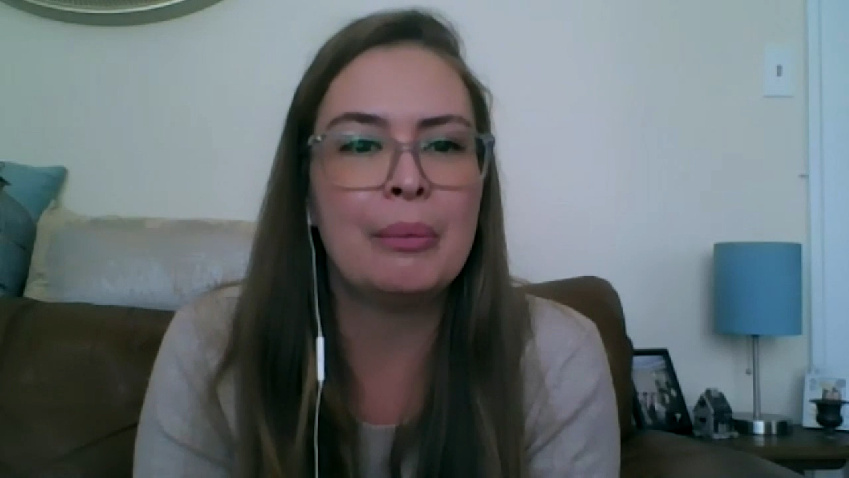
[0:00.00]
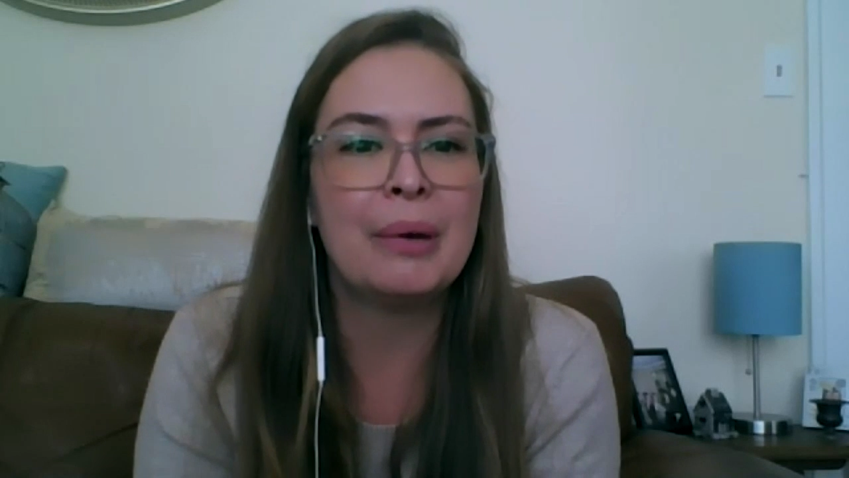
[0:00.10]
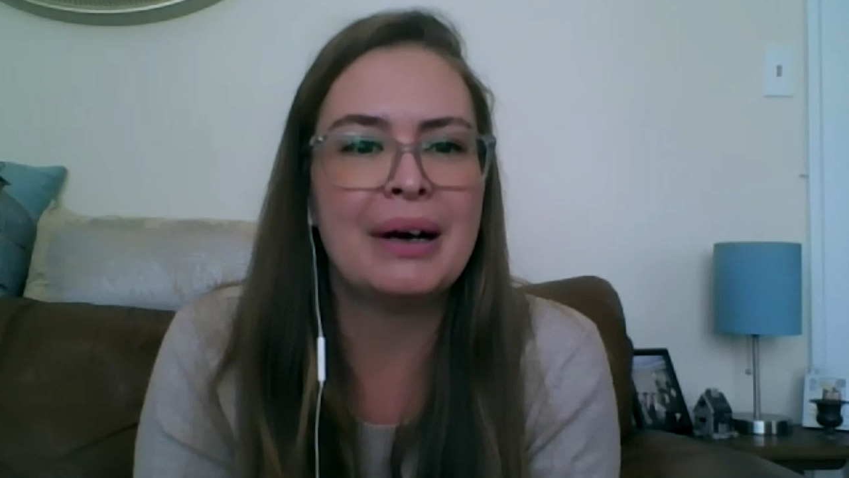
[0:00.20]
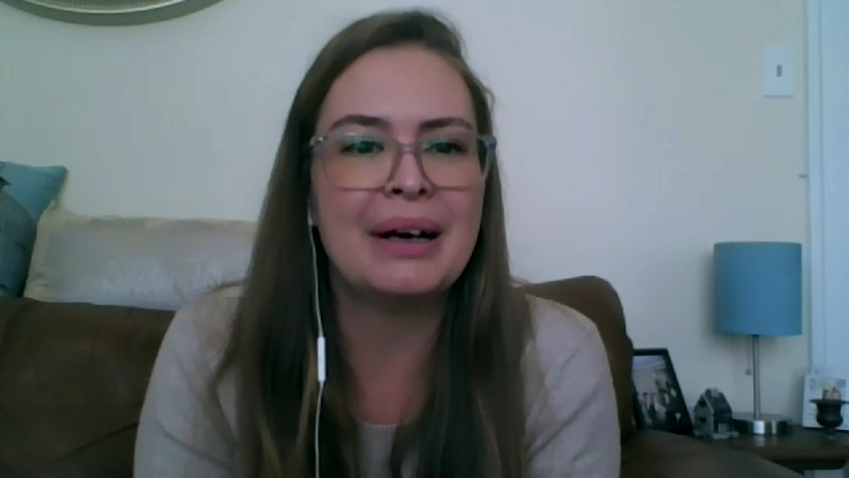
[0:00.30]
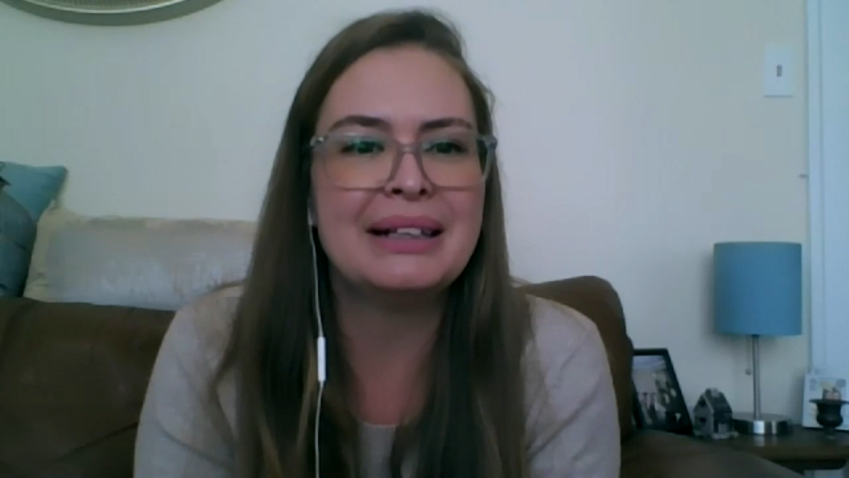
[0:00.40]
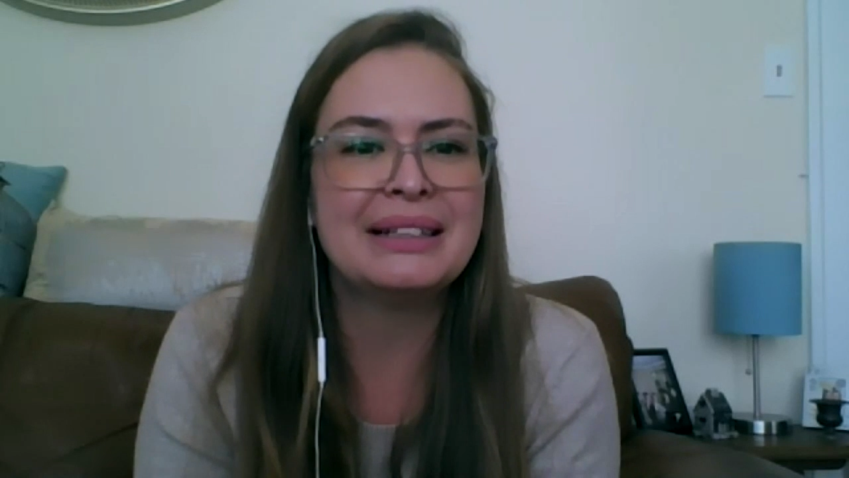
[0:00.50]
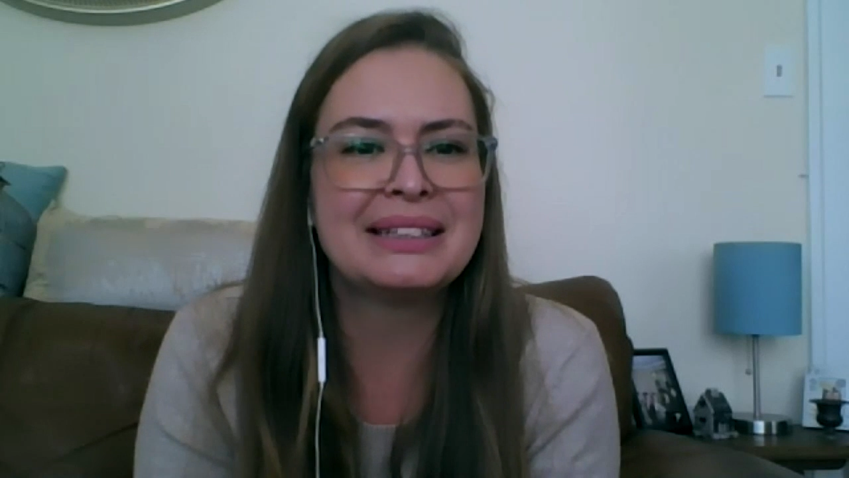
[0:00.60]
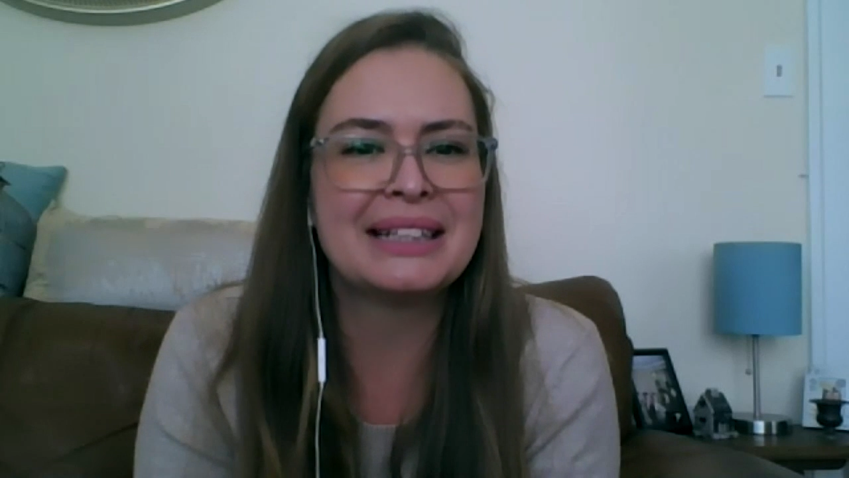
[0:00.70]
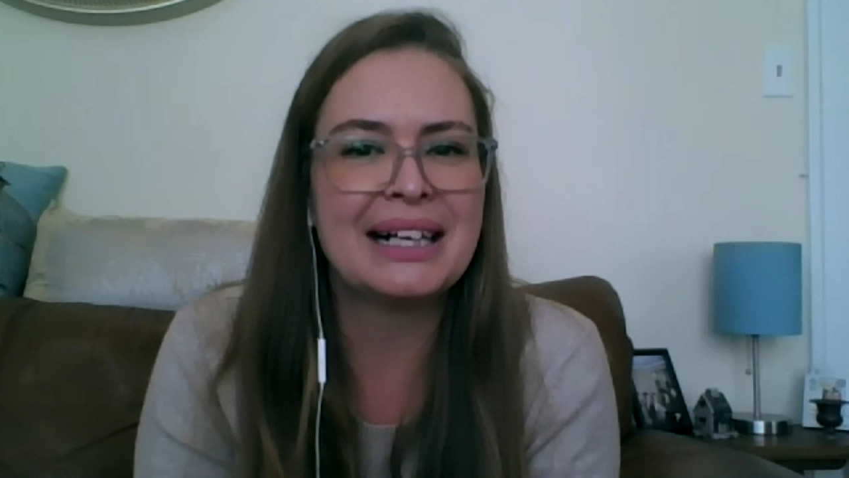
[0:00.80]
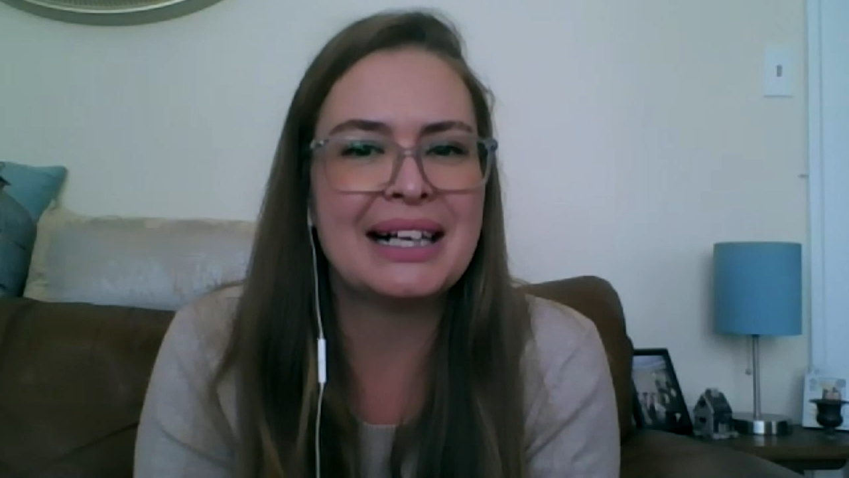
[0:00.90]
but
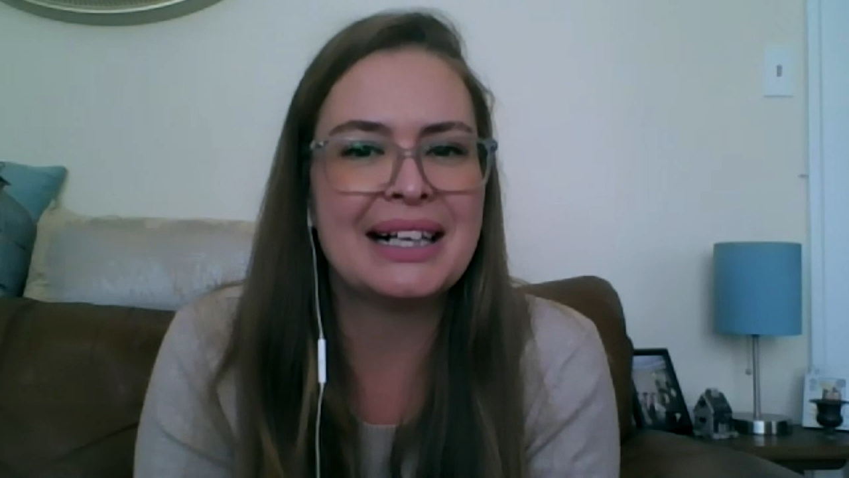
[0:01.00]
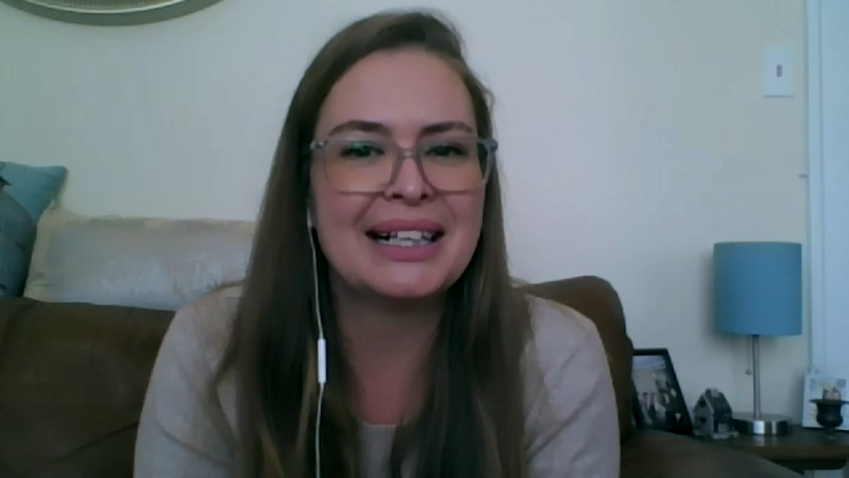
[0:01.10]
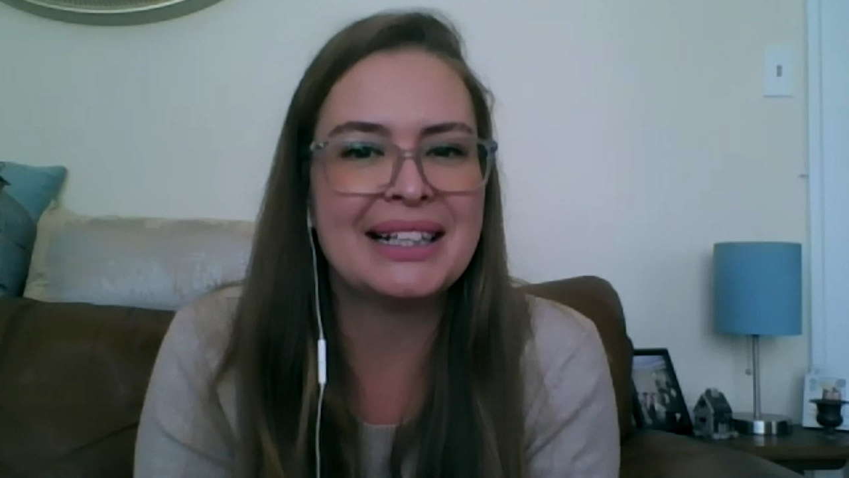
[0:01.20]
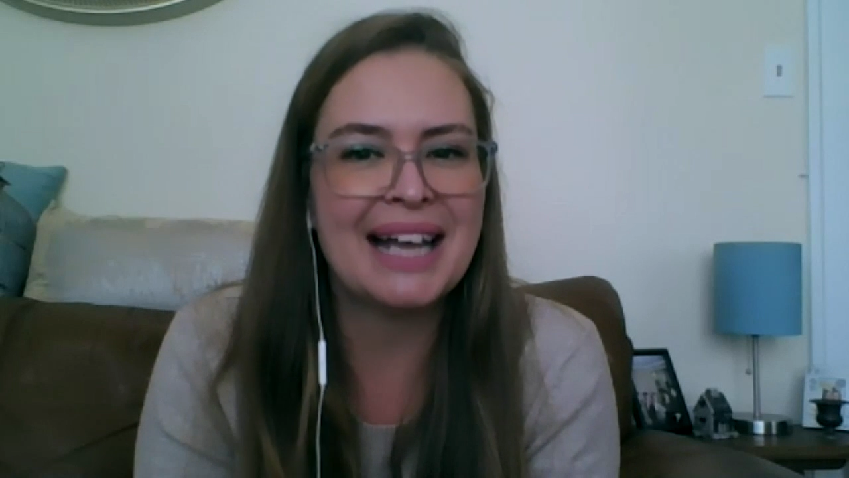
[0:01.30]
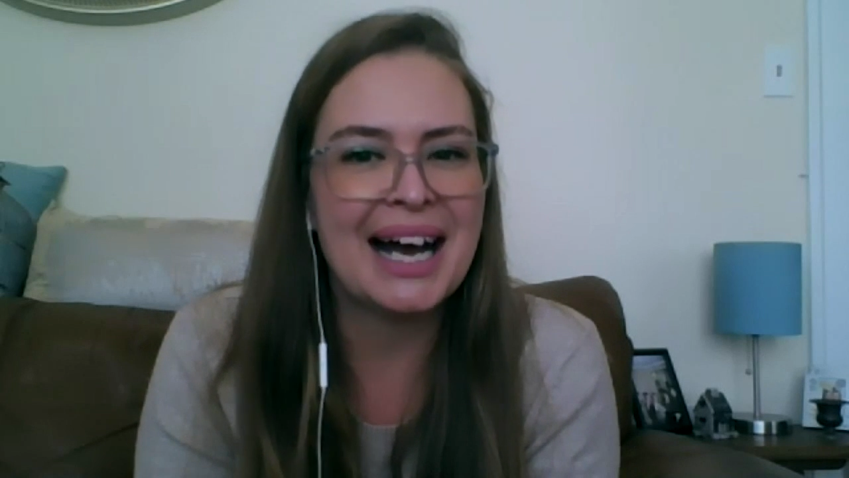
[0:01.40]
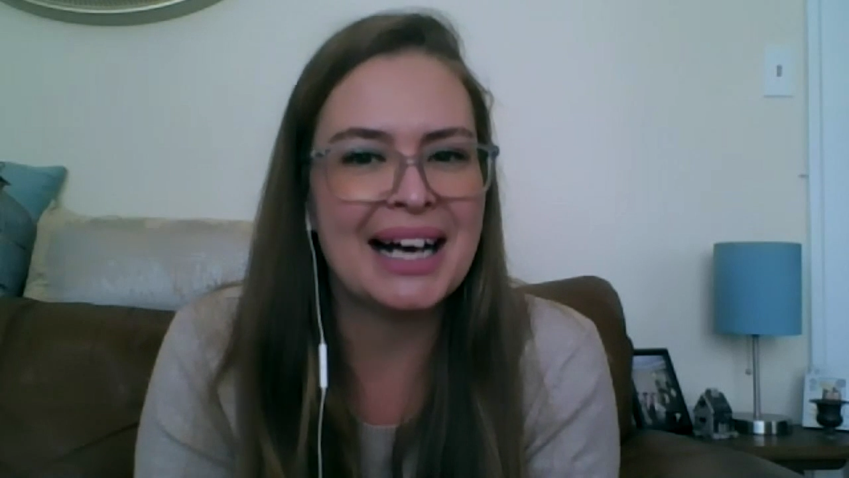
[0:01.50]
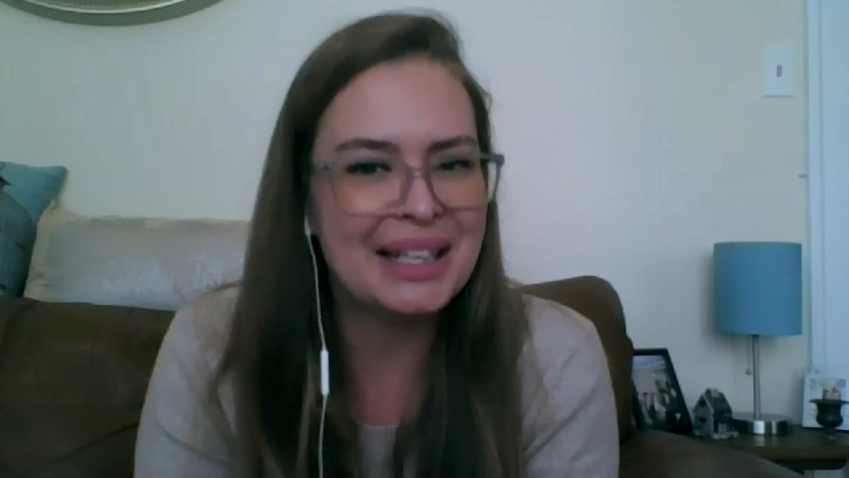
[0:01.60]
uh, yeah,